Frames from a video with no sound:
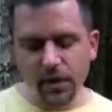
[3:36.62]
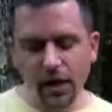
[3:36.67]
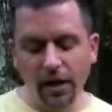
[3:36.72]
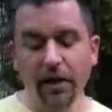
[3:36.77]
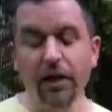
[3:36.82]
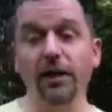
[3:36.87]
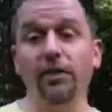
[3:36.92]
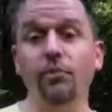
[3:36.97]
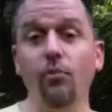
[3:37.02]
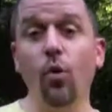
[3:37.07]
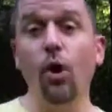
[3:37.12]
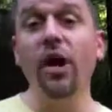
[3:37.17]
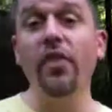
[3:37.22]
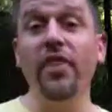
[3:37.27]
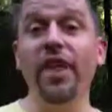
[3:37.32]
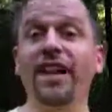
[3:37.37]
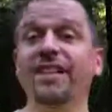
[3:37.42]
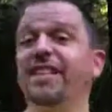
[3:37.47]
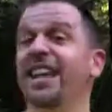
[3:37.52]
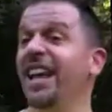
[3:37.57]
I kind of
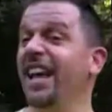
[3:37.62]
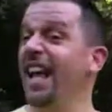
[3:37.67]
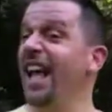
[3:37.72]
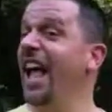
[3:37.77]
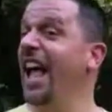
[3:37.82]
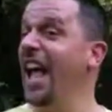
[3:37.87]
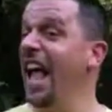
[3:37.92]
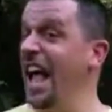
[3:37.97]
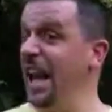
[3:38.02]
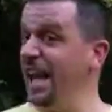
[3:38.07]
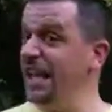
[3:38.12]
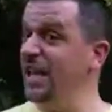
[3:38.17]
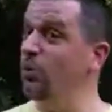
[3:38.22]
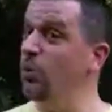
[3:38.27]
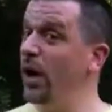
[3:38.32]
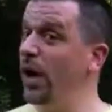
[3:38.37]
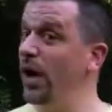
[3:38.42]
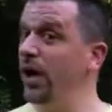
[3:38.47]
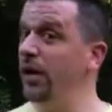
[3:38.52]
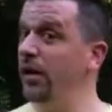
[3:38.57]
won that day
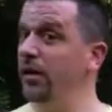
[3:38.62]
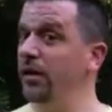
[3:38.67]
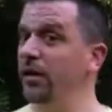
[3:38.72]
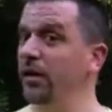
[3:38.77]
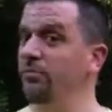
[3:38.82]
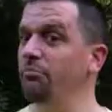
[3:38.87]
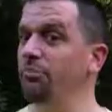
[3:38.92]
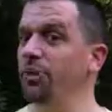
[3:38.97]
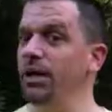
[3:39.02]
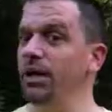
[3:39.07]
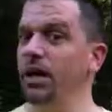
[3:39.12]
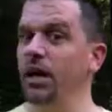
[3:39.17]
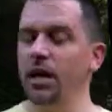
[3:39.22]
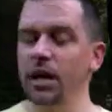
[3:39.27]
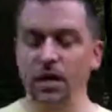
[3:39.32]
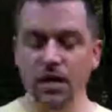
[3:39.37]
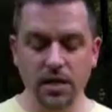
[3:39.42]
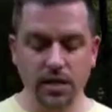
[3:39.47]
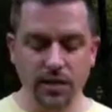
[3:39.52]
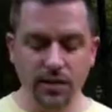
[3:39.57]
anyway
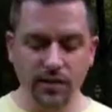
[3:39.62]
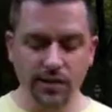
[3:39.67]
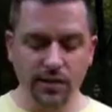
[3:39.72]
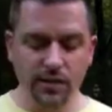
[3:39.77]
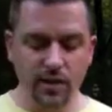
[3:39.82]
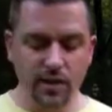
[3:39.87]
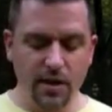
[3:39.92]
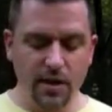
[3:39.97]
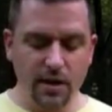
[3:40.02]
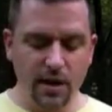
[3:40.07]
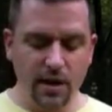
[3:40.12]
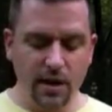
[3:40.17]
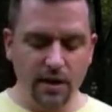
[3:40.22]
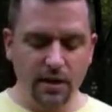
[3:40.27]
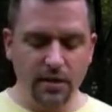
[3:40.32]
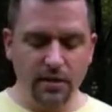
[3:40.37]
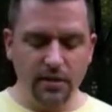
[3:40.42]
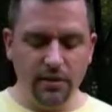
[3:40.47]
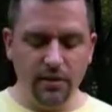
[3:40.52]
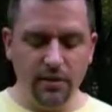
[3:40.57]
because
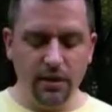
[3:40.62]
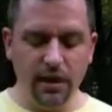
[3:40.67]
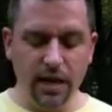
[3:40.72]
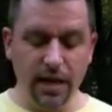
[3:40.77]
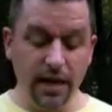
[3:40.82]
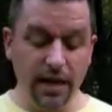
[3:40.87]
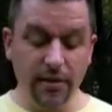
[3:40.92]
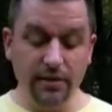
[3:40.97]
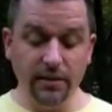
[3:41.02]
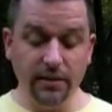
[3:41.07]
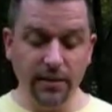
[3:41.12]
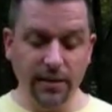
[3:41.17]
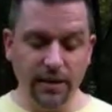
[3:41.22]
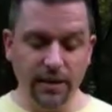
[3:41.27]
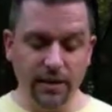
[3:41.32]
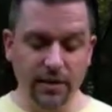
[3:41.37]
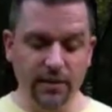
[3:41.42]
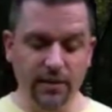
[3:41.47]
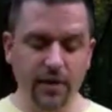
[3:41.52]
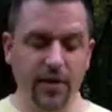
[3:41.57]
the guy had to
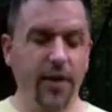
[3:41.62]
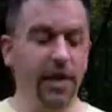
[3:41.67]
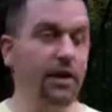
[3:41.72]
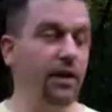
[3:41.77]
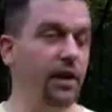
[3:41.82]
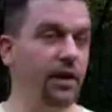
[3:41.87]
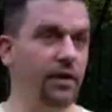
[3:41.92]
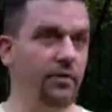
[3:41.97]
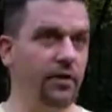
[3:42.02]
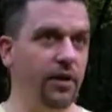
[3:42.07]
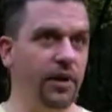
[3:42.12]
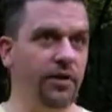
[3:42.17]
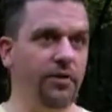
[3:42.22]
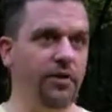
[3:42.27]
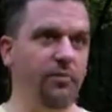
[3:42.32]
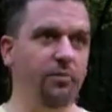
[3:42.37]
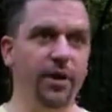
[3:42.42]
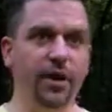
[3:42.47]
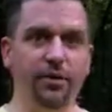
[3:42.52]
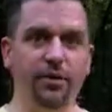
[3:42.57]
leave and I kind of got
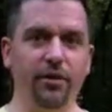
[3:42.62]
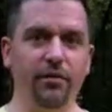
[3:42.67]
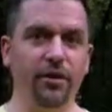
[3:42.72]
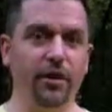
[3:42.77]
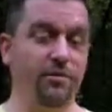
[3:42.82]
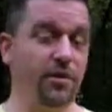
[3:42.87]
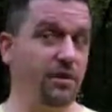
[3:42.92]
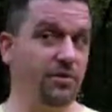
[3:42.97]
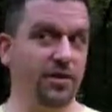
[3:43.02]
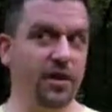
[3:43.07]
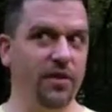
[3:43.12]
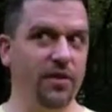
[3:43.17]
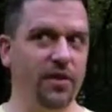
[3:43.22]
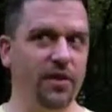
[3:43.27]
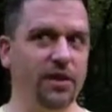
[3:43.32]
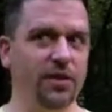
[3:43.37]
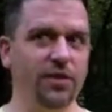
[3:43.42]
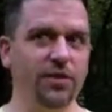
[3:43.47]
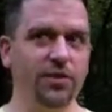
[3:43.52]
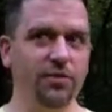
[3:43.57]
the better of him and there's nothing
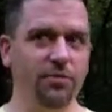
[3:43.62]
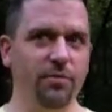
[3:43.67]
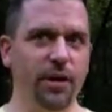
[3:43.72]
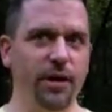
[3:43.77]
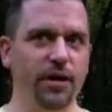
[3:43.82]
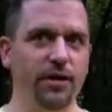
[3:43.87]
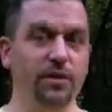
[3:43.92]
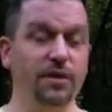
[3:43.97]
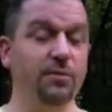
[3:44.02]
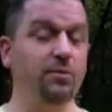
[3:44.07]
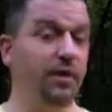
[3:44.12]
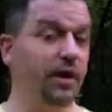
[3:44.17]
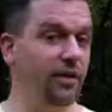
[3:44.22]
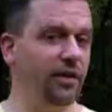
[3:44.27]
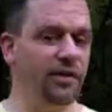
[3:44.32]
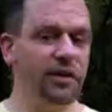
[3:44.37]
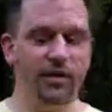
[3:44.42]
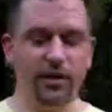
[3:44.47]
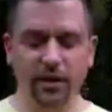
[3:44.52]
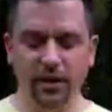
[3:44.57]
he could do about it despite
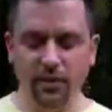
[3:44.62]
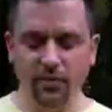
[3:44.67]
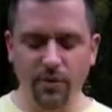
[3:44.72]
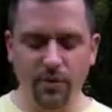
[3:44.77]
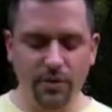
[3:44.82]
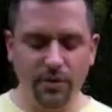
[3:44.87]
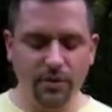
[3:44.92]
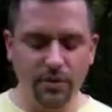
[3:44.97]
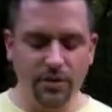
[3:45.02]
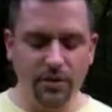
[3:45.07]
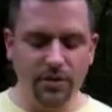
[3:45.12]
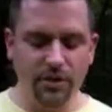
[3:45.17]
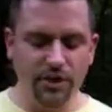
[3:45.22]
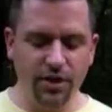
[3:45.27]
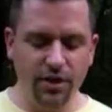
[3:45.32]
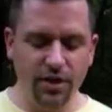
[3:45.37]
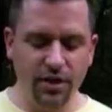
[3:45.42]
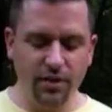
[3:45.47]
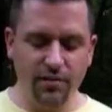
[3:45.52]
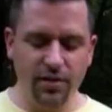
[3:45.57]
looking like he wanted to beat the
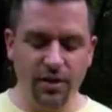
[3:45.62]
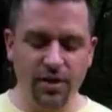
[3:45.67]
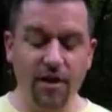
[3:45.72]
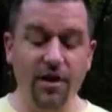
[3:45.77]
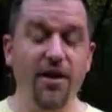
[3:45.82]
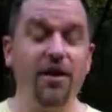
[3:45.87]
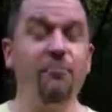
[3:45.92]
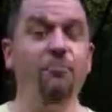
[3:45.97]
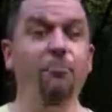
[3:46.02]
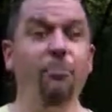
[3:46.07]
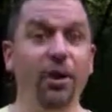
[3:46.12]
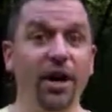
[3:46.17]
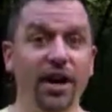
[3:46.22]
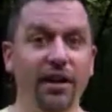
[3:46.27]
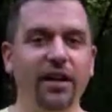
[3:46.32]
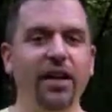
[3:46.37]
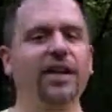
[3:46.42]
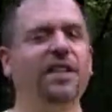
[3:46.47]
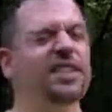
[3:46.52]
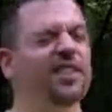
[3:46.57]
shit out of me.
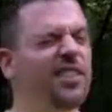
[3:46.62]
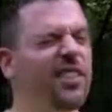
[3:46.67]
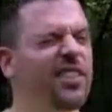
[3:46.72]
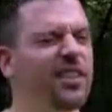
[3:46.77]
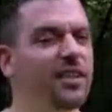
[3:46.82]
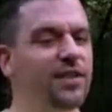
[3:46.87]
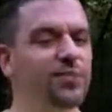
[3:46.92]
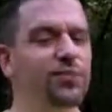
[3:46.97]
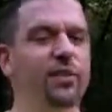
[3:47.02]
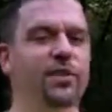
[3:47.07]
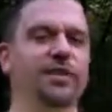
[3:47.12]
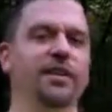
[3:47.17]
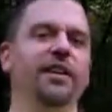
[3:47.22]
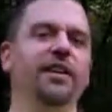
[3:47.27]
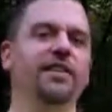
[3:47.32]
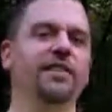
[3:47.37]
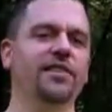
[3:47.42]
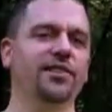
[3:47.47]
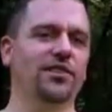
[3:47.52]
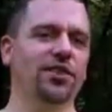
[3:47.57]
But I still think it's worth
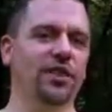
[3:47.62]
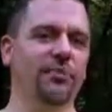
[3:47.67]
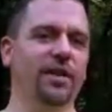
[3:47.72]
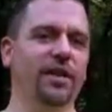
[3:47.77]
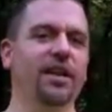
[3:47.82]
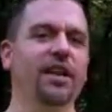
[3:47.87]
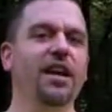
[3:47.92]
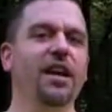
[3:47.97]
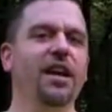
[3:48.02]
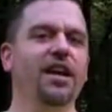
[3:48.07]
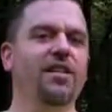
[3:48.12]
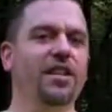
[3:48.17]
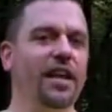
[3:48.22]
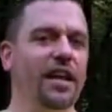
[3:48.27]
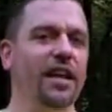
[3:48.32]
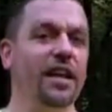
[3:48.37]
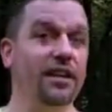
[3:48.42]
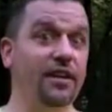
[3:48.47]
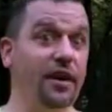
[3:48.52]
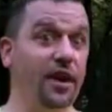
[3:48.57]
telling this gentleman that
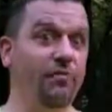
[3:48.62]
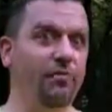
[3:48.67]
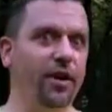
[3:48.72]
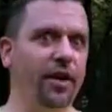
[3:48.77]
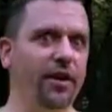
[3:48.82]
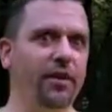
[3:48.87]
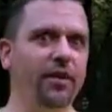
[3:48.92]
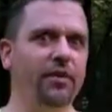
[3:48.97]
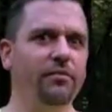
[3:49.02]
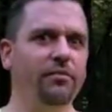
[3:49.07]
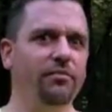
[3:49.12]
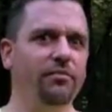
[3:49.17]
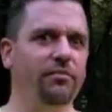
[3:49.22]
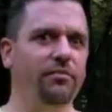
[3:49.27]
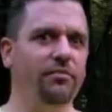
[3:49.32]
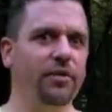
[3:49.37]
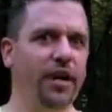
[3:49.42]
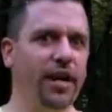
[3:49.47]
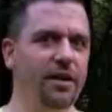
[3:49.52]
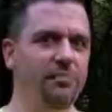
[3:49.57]
it got better,
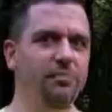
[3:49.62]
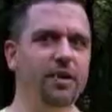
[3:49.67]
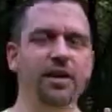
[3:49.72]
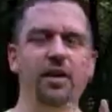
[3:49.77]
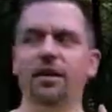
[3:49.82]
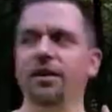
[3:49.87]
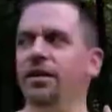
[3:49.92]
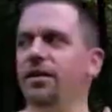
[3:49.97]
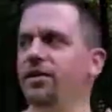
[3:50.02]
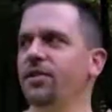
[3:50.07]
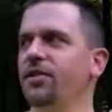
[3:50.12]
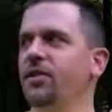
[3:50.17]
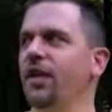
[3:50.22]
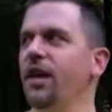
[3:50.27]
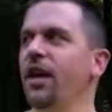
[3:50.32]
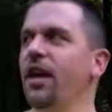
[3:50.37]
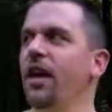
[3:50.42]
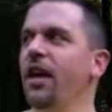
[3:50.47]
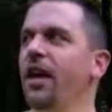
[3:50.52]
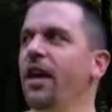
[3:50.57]
right? Because
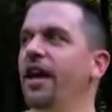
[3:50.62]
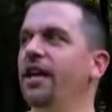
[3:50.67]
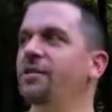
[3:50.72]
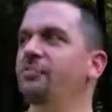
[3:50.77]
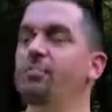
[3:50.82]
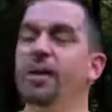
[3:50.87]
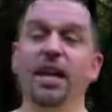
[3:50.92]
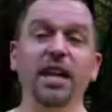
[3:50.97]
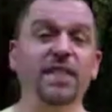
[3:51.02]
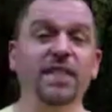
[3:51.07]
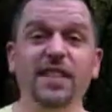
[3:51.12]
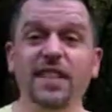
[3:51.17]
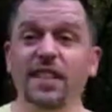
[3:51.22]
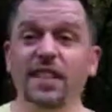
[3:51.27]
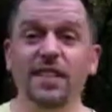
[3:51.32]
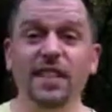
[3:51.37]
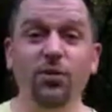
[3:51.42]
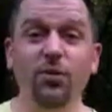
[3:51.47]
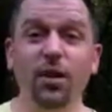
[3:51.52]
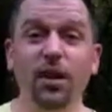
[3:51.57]
as pissy
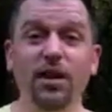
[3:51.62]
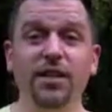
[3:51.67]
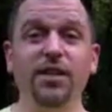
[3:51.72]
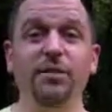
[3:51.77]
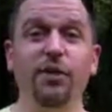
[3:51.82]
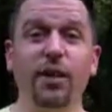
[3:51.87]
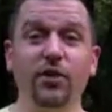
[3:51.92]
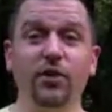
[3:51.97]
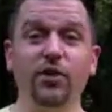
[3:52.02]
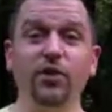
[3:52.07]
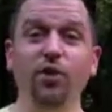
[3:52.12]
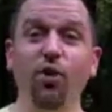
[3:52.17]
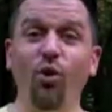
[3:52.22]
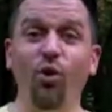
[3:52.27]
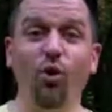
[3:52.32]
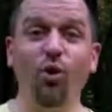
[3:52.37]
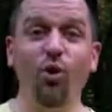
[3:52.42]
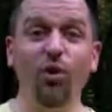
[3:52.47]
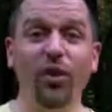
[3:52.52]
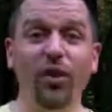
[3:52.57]
as he was about this
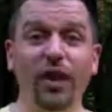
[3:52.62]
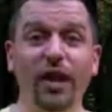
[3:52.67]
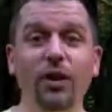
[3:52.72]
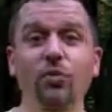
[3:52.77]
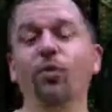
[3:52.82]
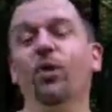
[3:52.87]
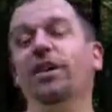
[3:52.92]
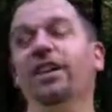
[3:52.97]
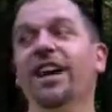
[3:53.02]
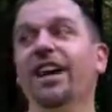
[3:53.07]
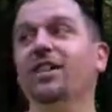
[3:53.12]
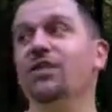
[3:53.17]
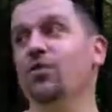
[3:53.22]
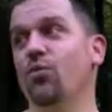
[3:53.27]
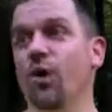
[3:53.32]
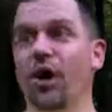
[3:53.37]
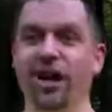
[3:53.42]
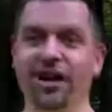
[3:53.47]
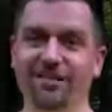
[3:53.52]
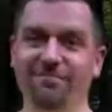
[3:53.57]
whole thing, well, guess
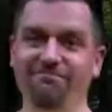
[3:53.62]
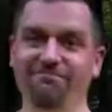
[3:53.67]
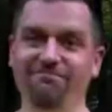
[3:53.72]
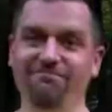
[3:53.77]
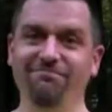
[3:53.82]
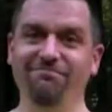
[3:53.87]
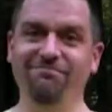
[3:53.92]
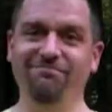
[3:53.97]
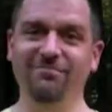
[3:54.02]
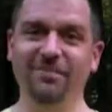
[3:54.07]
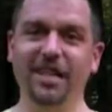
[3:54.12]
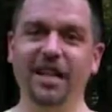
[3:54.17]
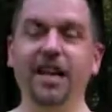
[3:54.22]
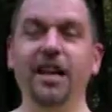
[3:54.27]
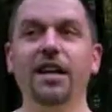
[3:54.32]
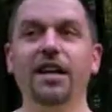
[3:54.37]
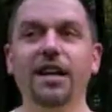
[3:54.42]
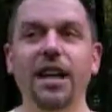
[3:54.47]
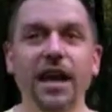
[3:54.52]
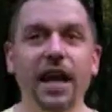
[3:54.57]
what?
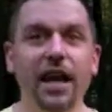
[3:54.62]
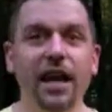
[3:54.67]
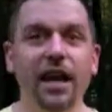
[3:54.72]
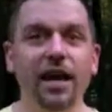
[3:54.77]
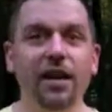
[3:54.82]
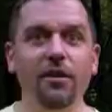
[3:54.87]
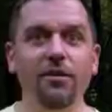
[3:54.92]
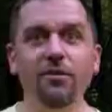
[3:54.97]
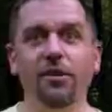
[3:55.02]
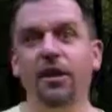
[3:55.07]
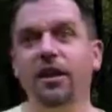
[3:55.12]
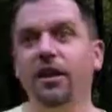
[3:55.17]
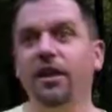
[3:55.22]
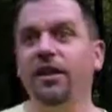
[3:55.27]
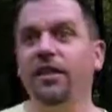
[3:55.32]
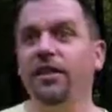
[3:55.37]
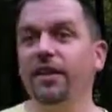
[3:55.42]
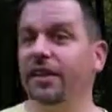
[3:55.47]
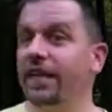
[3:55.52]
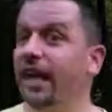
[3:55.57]
Now
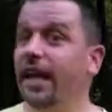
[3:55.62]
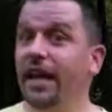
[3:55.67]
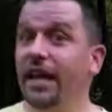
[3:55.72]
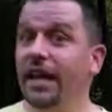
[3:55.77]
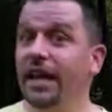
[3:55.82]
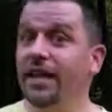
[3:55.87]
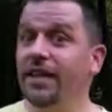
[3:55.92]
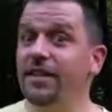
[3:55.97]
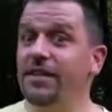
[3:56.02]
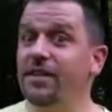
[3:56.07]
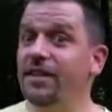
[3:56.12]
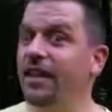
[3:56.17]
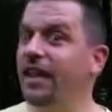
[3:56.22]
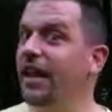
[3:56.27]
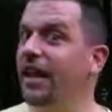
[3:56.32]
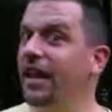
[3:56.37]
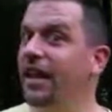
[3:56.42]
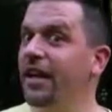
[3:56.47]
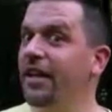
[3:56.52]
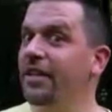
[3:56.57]
the gays
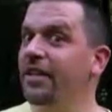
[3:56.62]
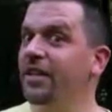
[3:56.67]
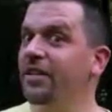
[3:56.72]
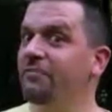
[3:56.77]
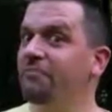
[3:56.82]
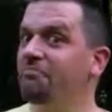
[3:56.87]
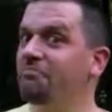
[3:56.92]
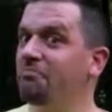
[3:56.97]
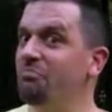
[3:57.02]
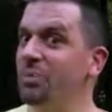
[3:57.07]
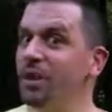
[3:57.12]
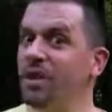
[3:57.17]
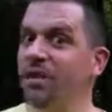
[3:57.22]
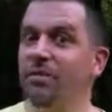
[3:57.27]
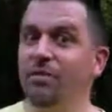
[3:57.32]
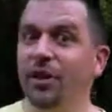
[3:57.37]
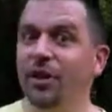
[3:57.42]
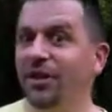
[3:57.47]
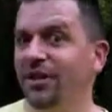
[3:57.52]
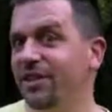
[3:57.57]
can be in
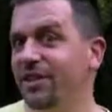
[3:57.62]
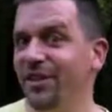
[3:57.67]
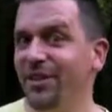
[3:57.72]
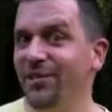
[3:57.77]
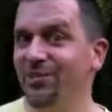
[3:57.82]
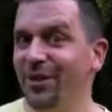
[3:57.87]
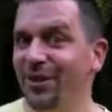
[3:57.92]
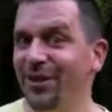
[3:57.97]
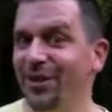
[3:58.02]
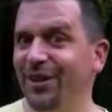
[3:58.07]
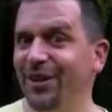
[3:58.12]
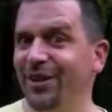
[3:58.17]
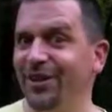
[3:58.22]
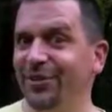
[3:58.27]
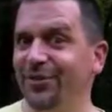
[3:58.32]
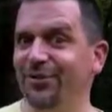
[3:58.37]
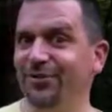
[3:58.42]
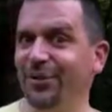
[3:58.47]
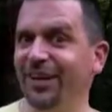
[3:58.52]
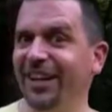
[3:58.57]
the military with
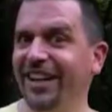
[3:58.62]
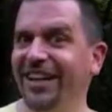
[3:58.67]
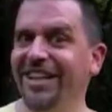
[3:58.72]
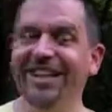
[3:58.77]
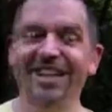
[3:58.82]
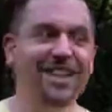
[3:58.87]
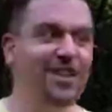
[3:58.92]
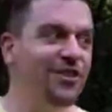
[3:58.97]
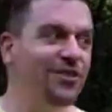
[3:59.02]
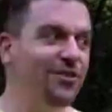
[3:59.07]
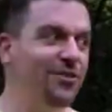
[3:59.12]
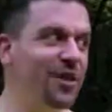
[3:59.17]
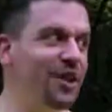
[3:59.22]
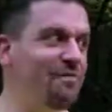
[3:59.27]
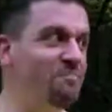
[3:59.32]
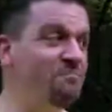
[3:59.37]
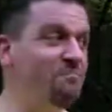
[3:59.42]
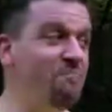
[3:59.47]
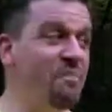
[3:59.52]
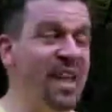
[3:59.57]
you, right? So
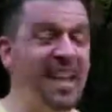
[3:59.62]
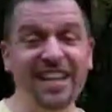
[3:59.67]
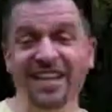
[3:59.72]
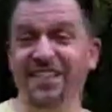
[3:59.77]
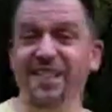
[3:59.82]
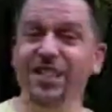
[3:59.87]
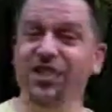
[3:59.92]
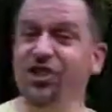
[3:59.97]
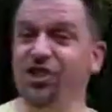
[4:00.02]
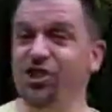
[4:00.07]
that pissy,